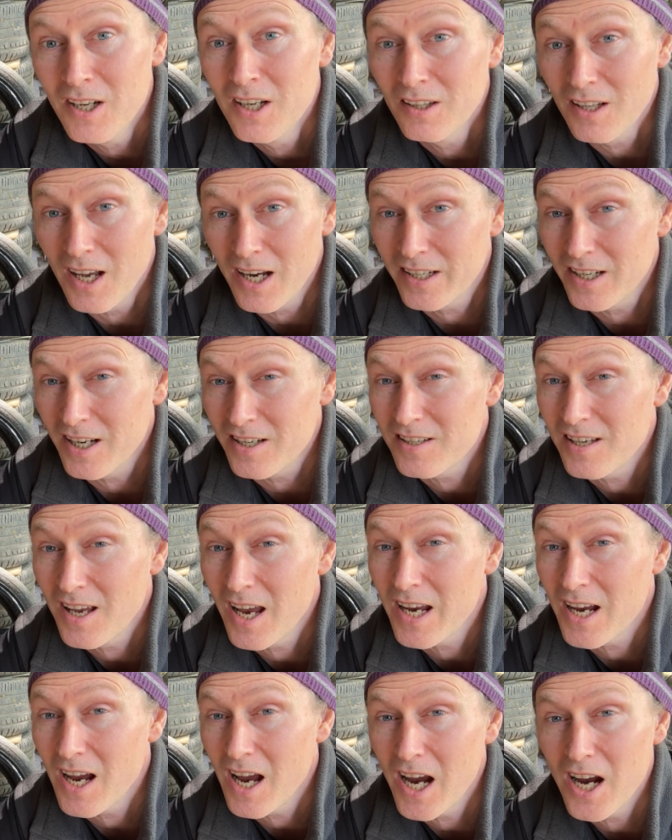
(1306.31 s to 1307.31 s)
Like I
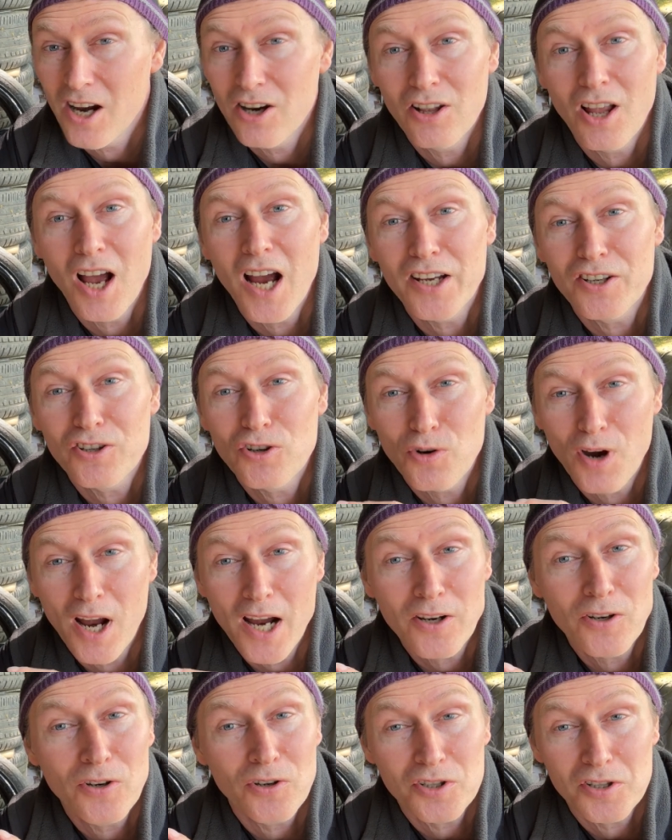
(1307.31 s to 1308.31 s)
say, a hairline
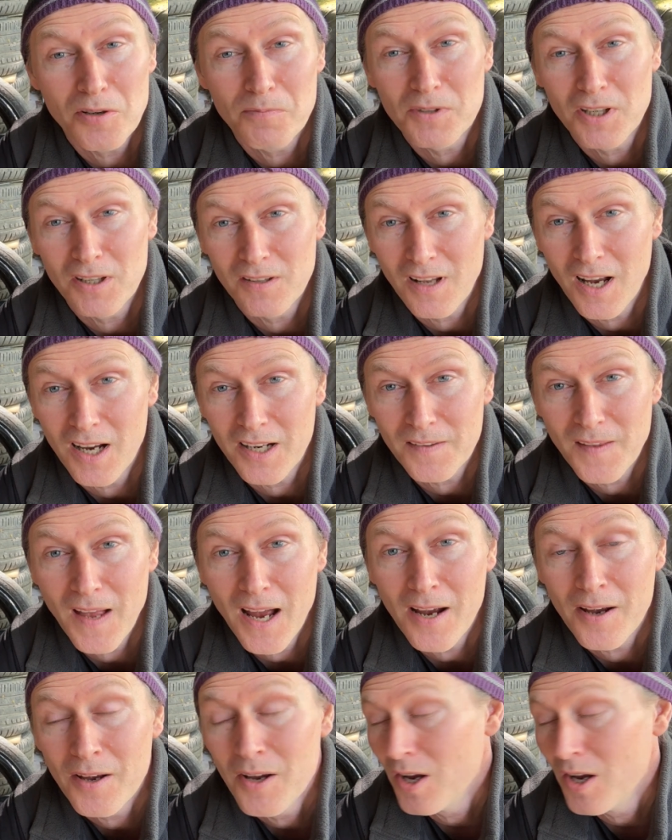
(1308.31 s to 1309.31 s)
crack or something like that.